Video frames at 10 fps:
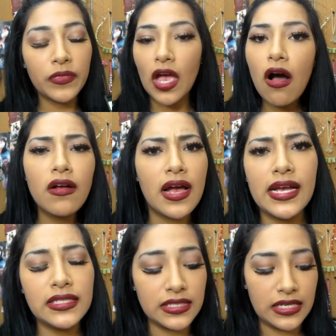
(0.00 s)
all
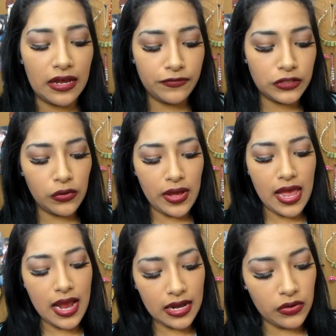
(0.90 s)
kinds of stuff. So
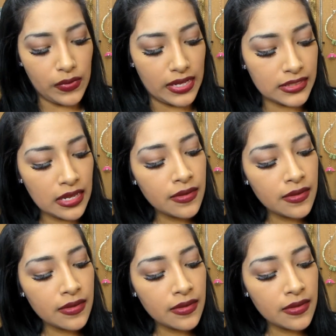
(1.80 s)
anyways,